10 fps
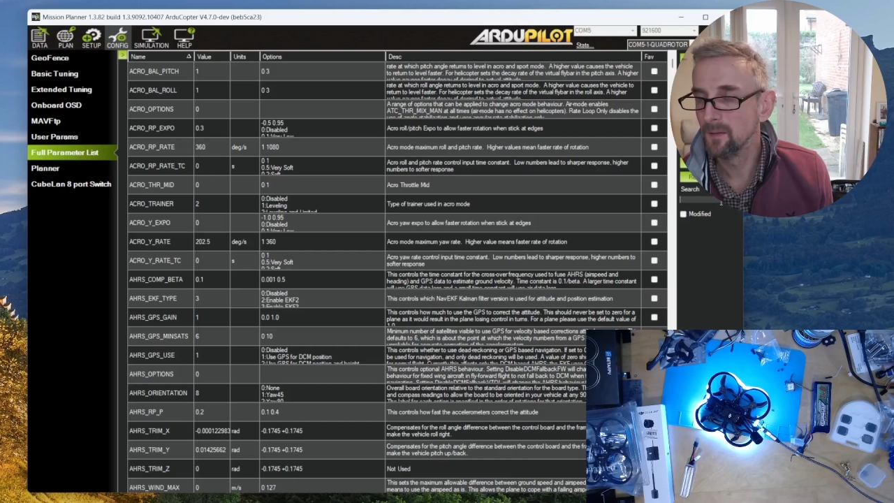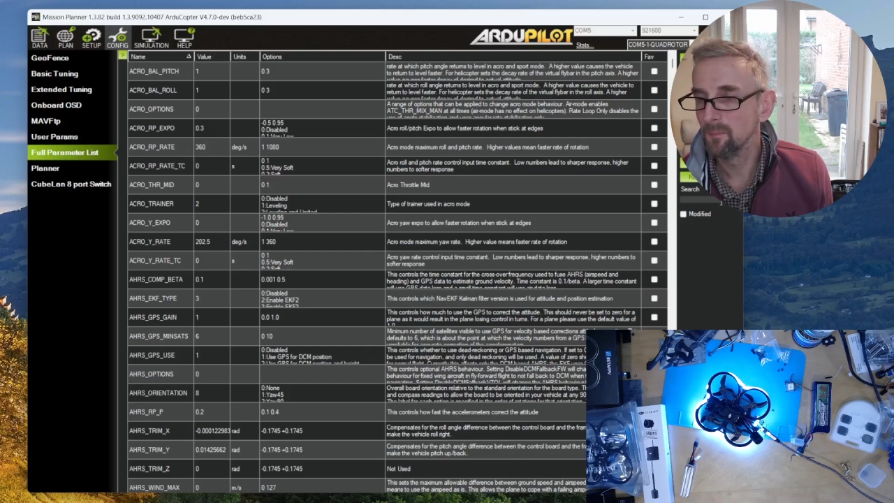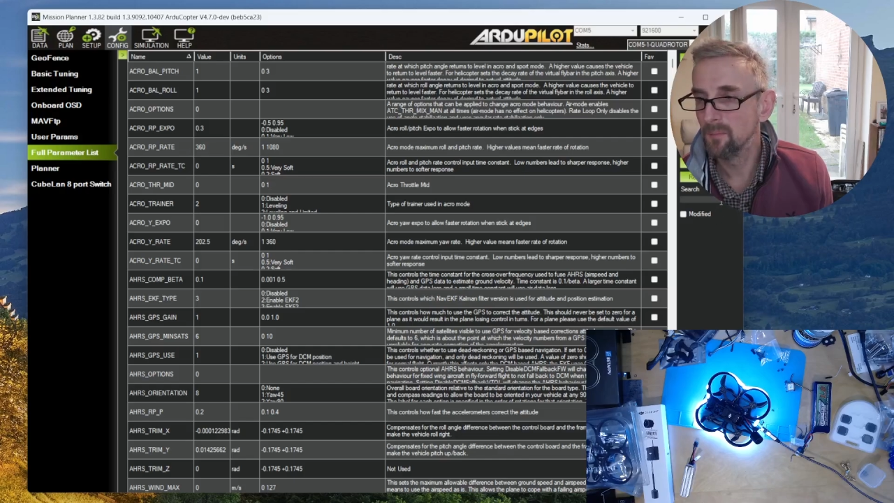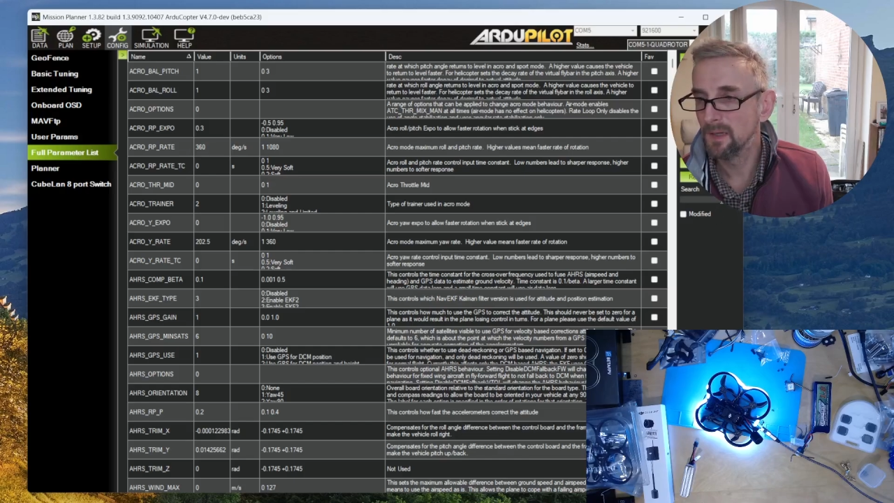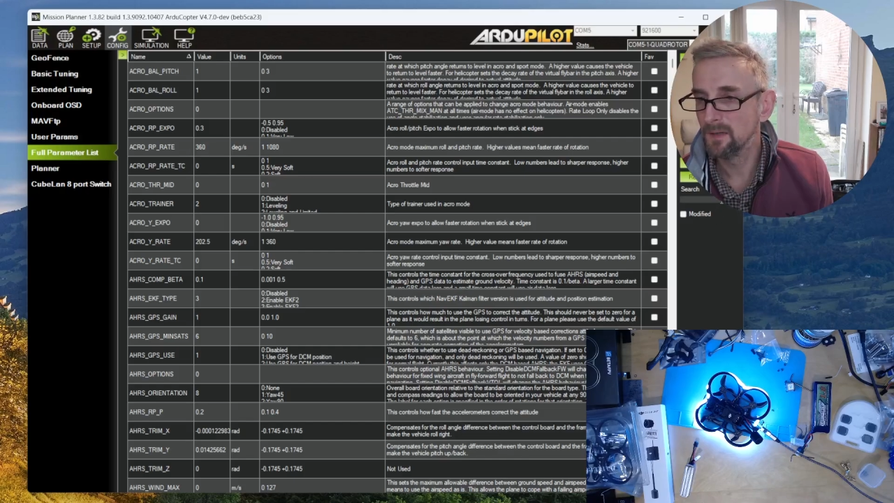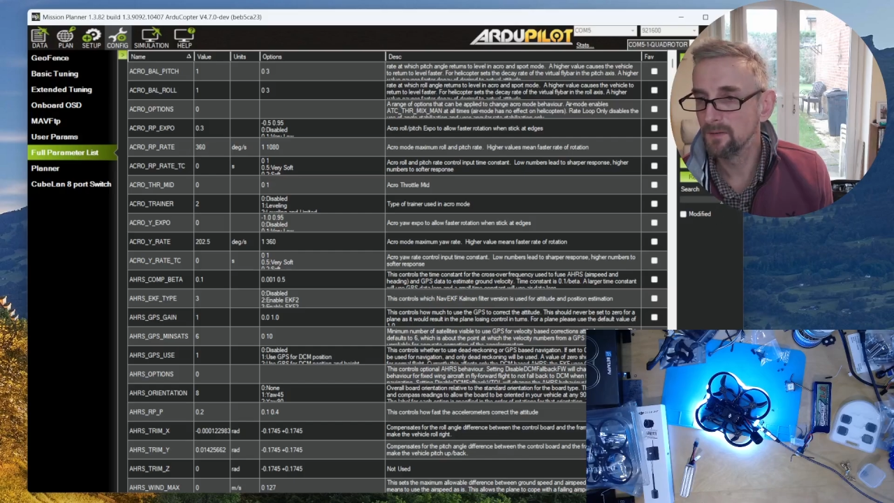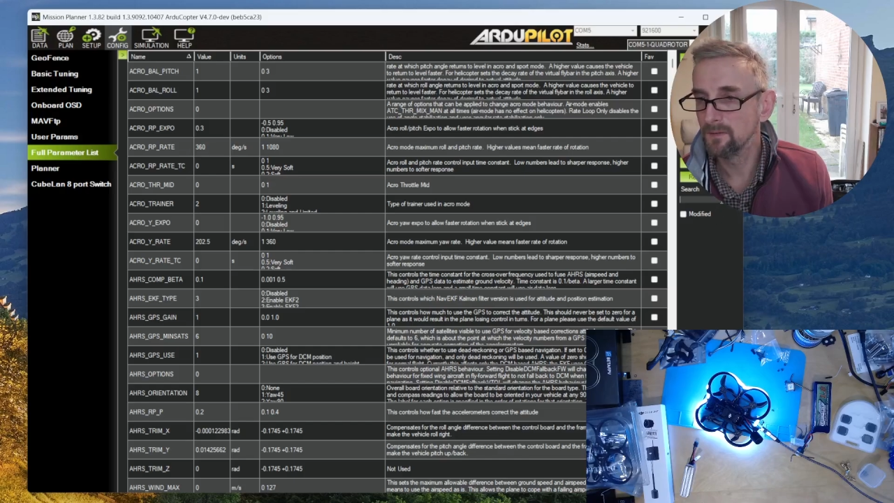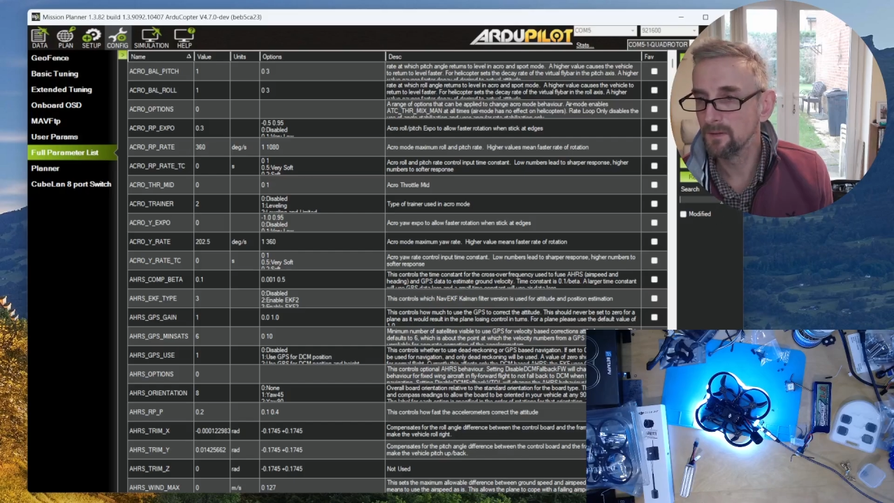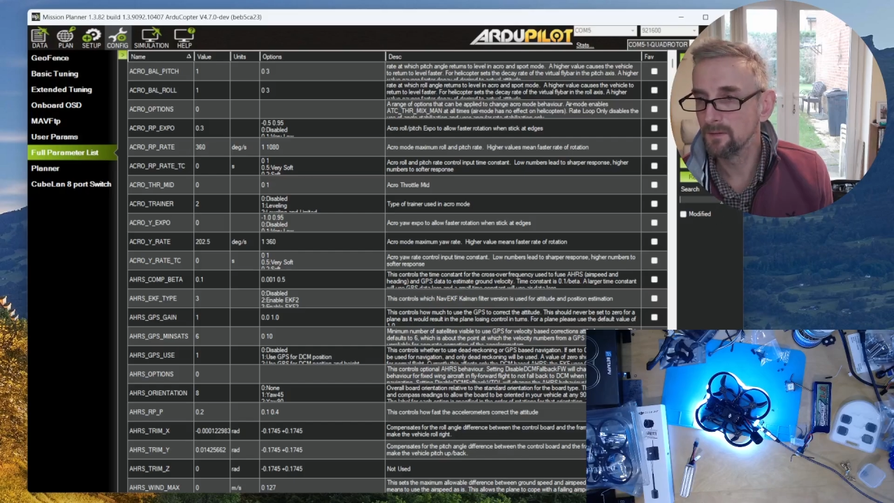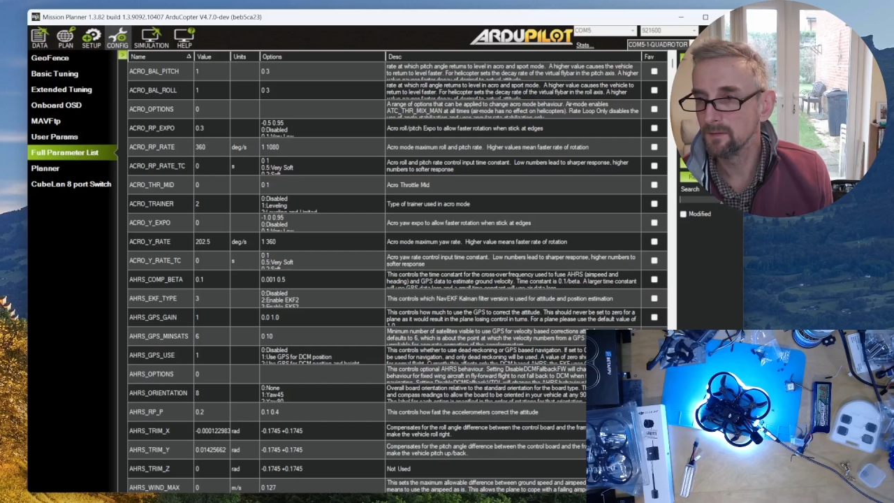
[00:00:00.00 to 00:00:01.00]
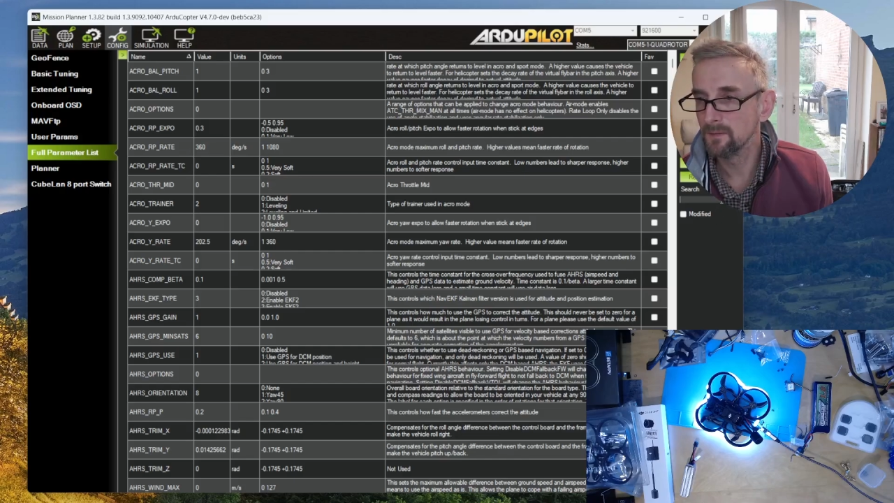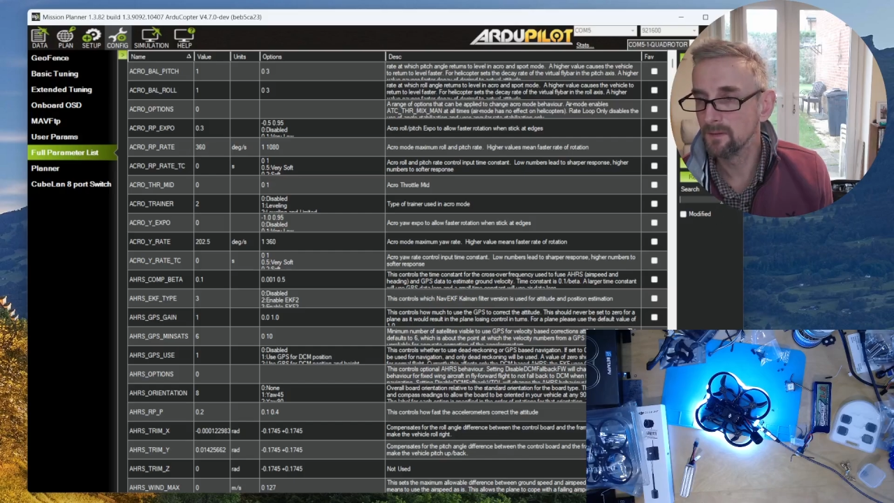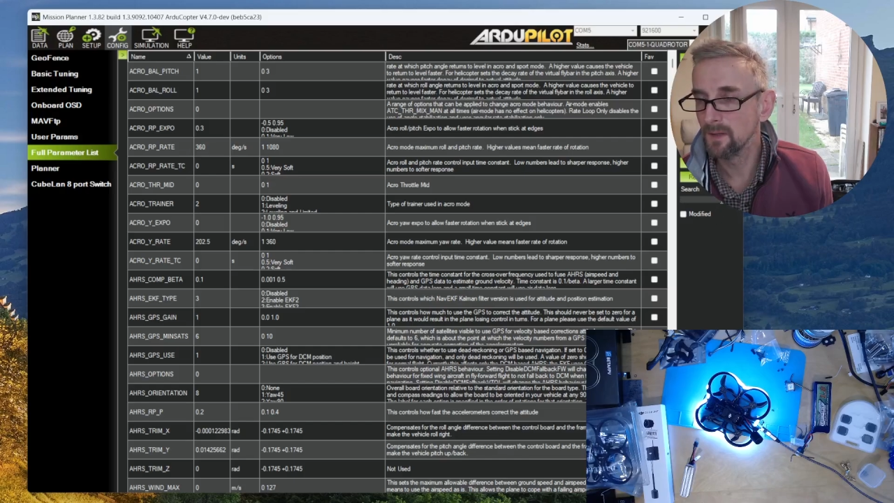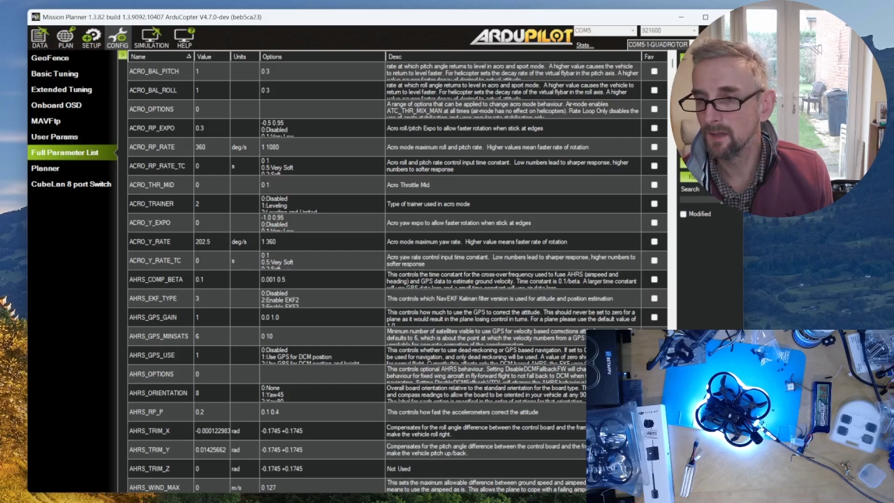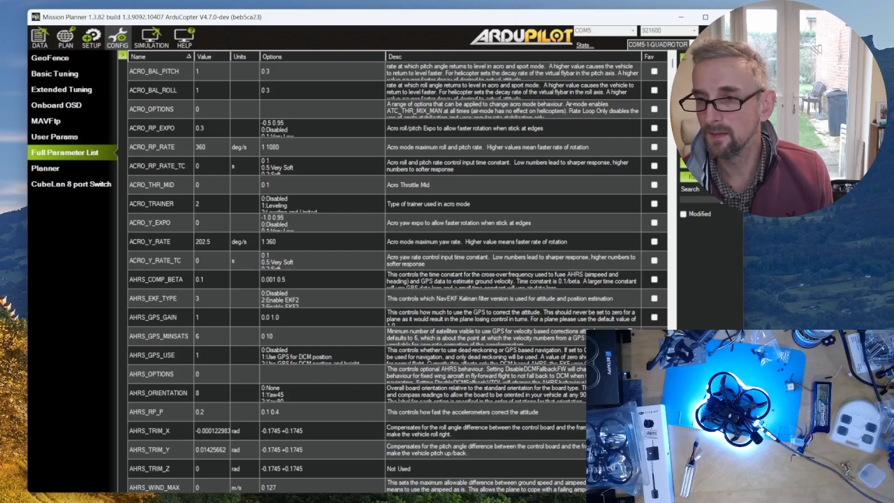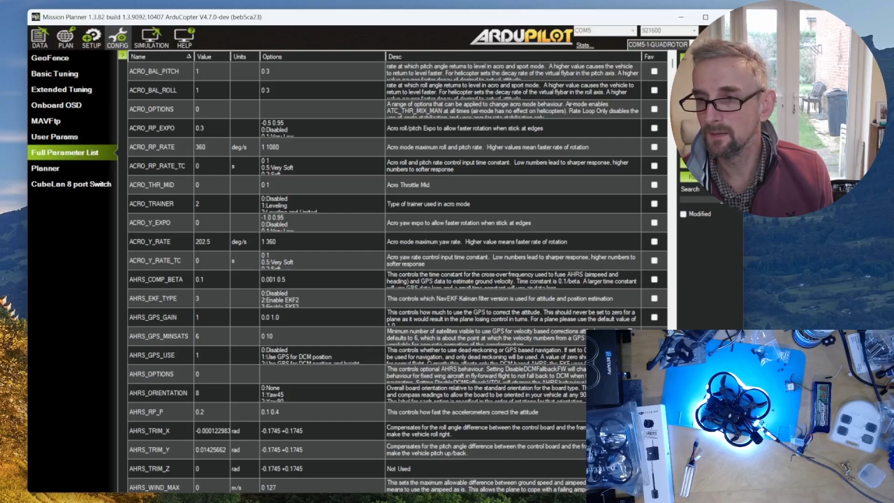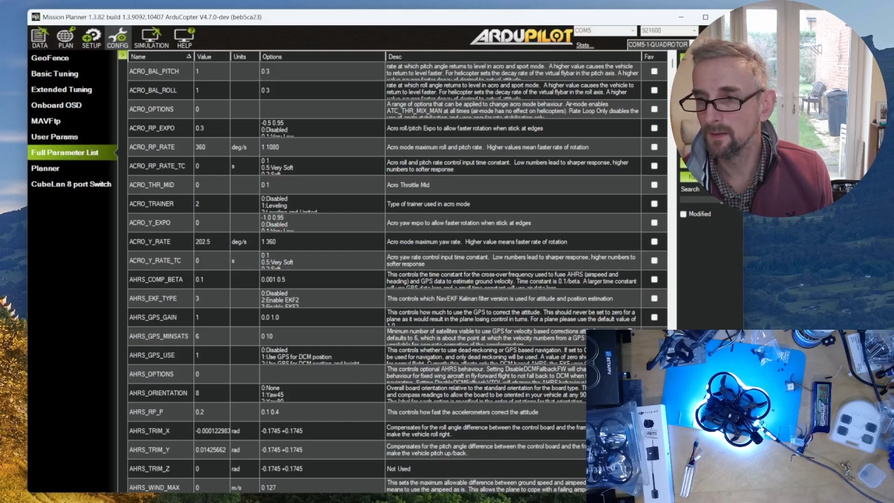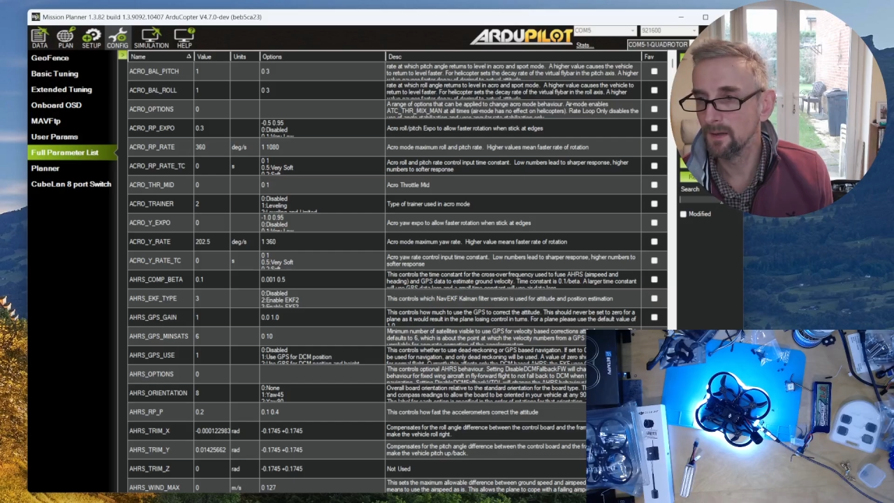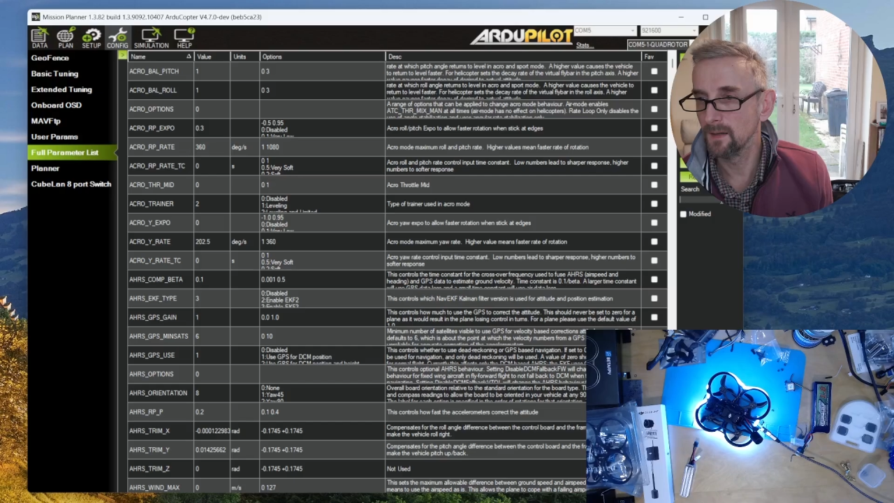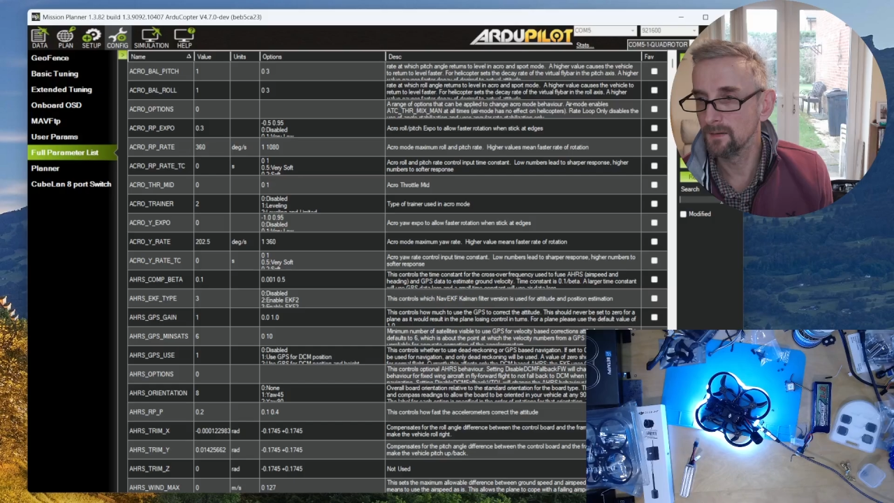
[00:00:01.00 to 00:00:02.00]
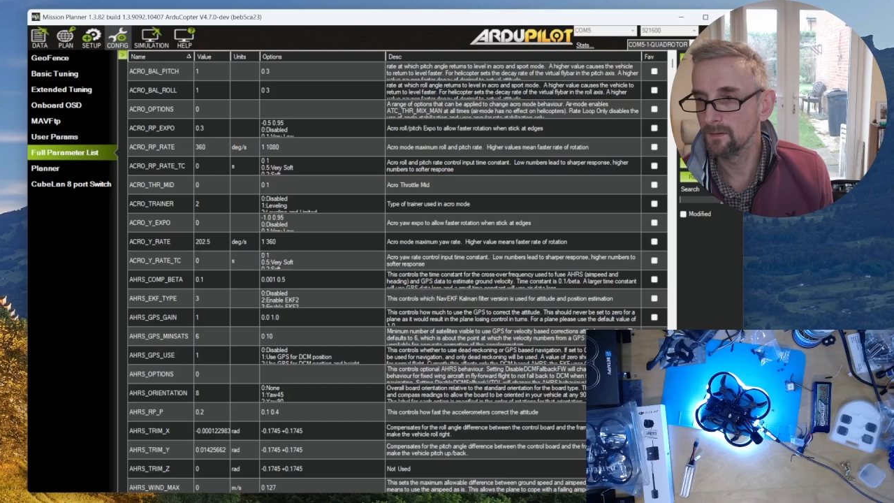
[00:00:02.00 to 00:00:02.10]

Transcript: biases, and I